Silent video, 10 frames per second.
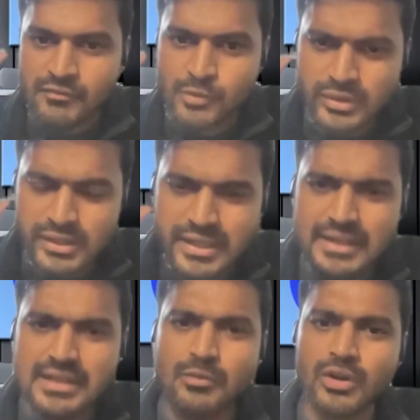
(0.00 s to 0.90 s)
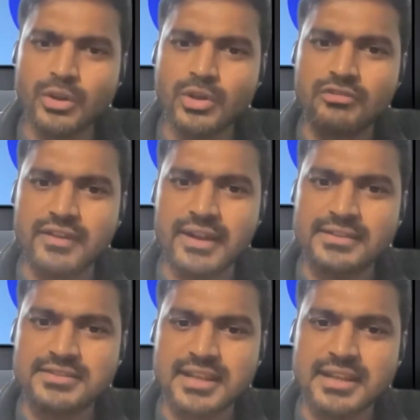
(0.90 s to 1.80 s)
would really want to give
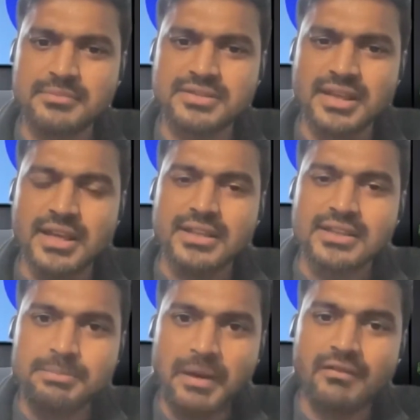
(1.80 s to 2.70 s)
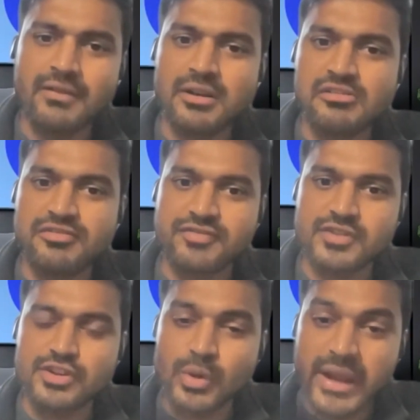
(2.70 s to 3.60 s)
finance teams the power of
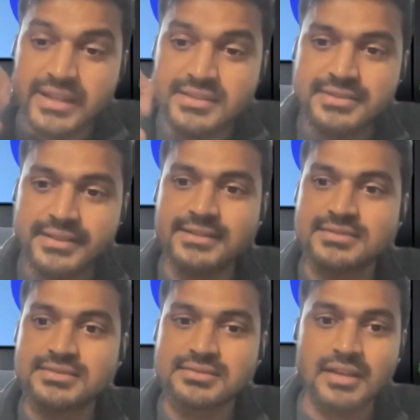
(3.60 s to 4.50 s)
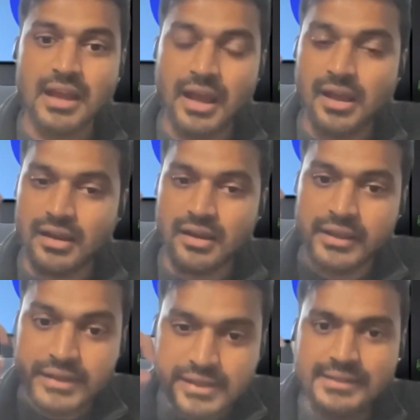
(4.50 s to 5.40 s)
insights
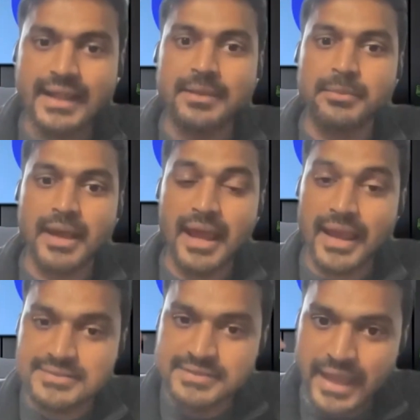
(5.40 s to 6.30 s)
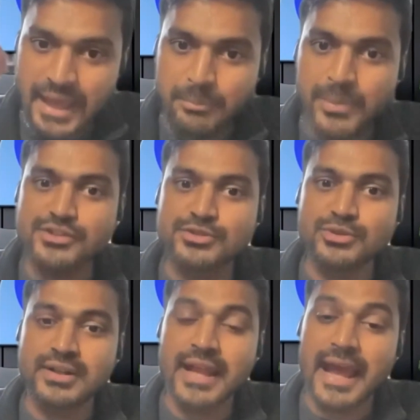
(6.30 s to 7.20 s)
real time as they happen, so
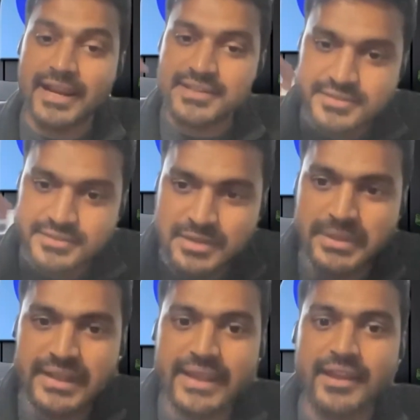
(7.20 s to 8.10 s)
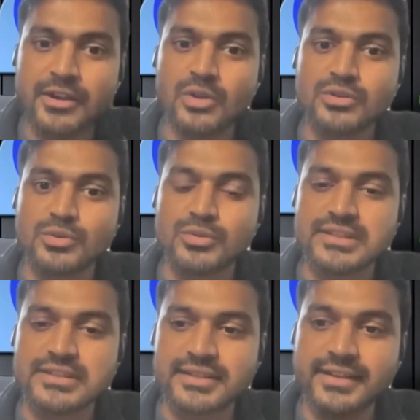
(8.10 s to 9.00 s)
that actions can be taken on those
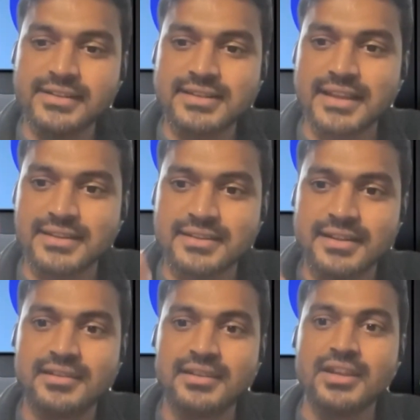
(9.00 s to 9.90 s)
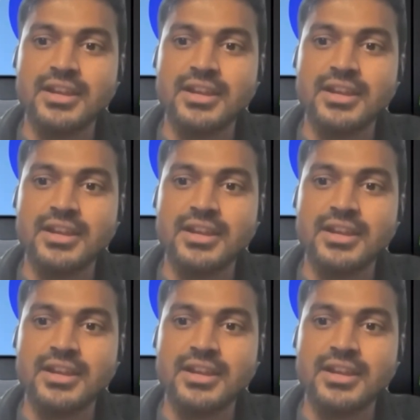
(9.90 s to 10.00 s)
insights rather than